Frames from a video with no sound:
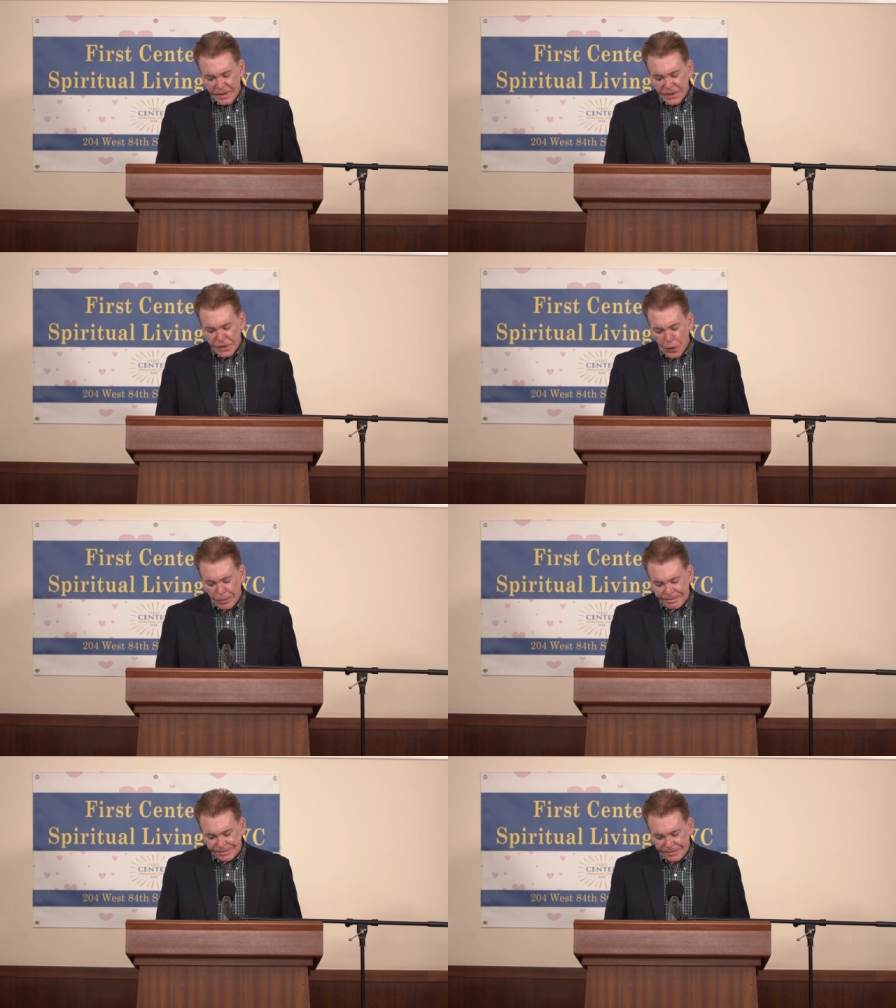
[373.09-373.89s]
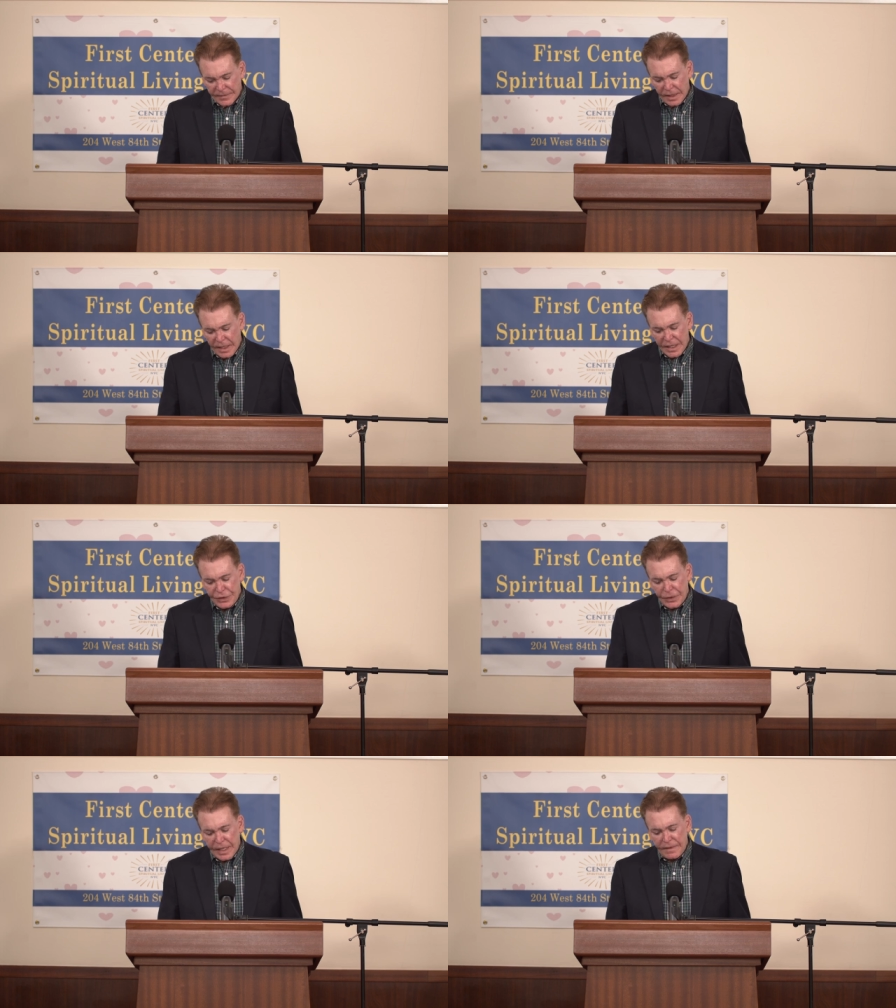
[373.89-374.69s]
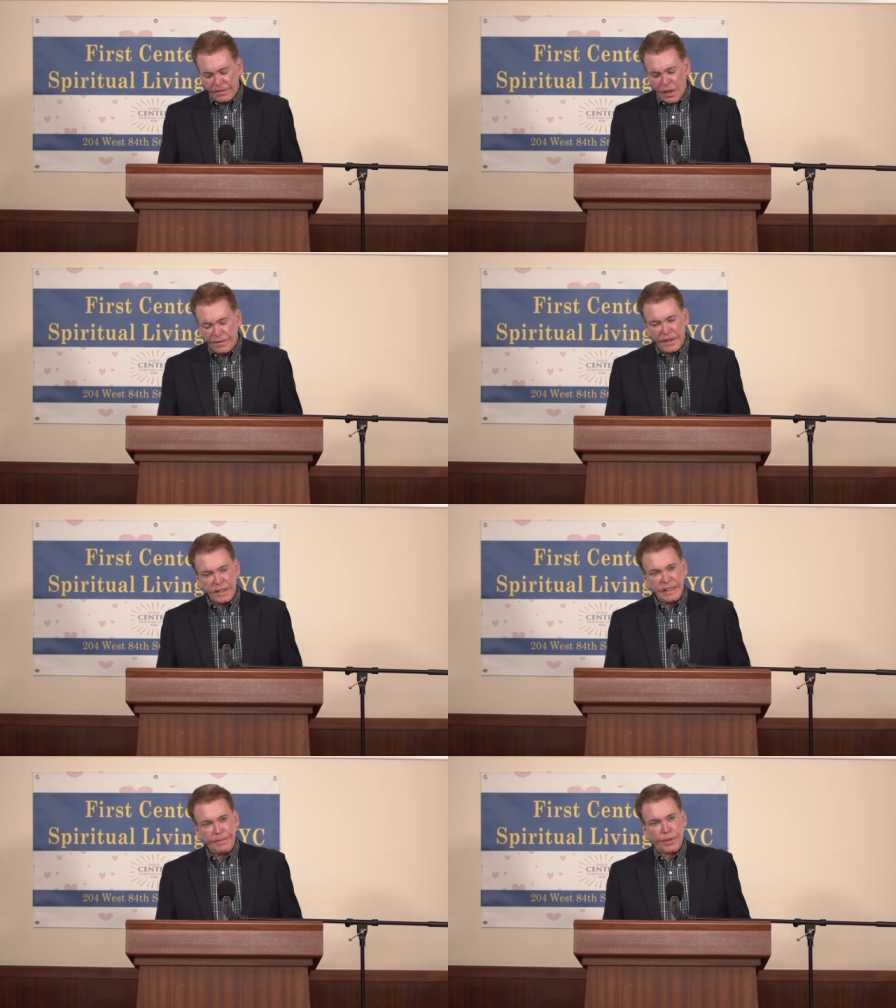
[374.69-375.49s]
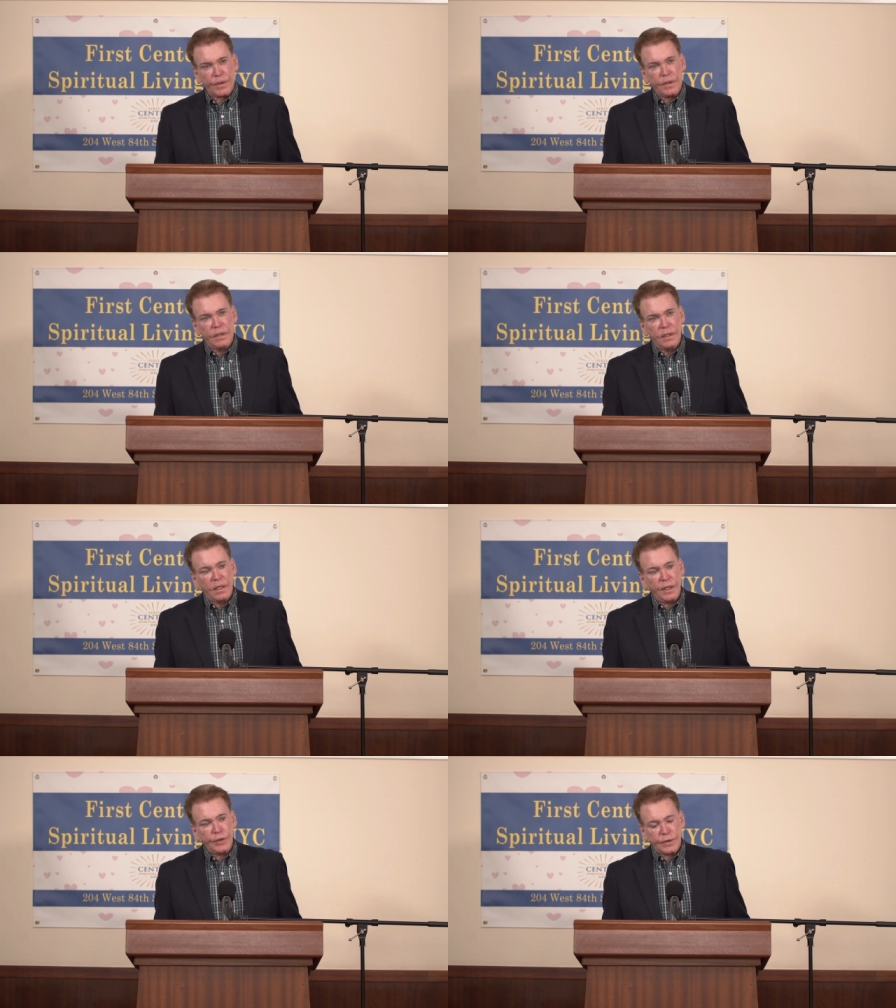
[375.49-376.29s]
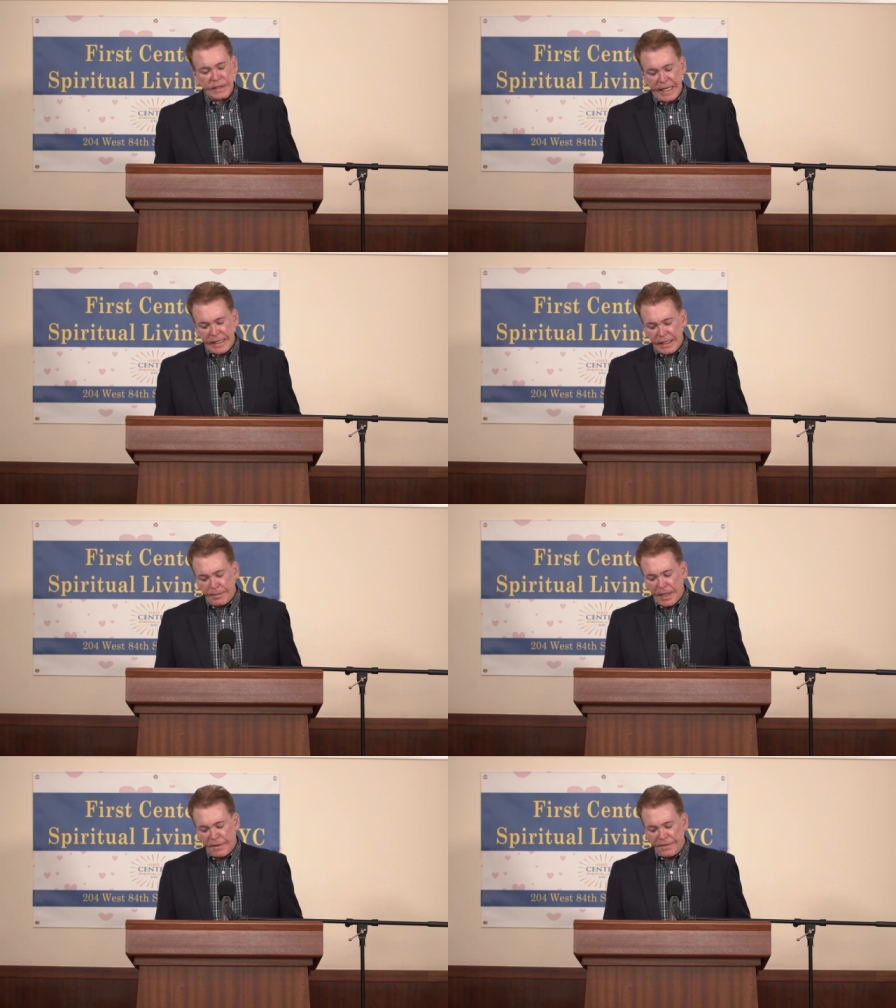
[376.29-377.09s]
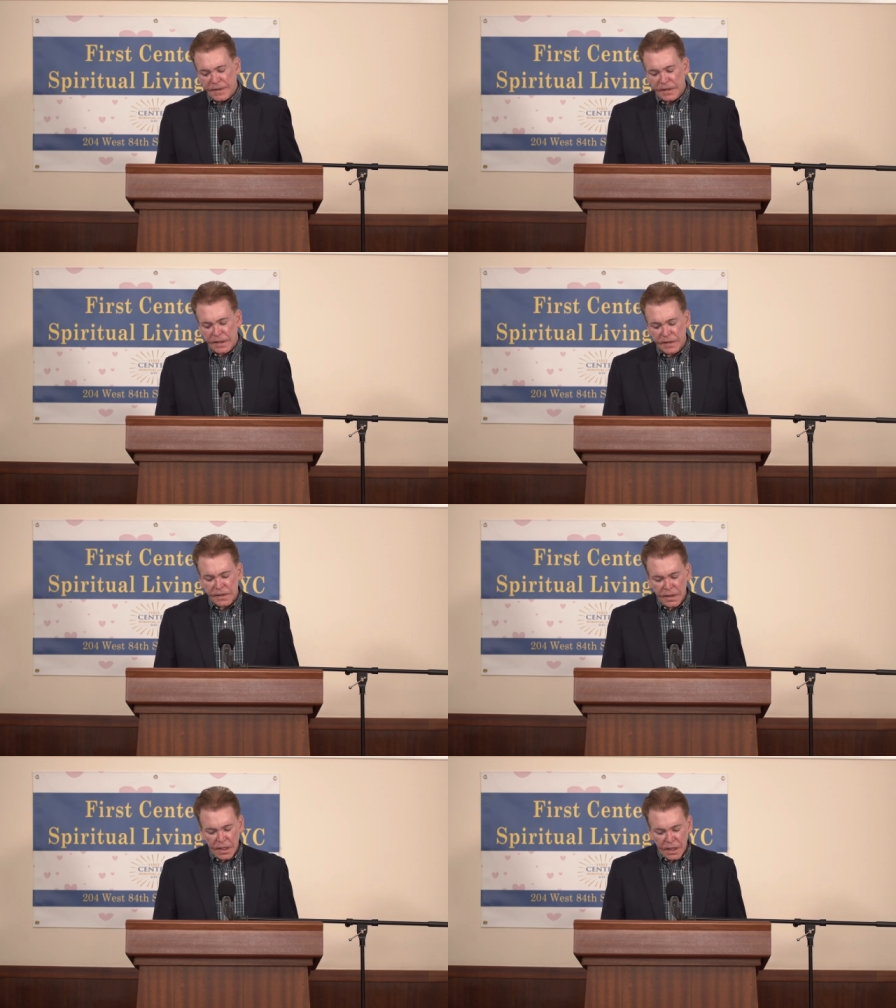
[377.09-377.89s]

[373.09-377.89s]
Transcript: So as you get involved in a deeper understanding of metaphysics,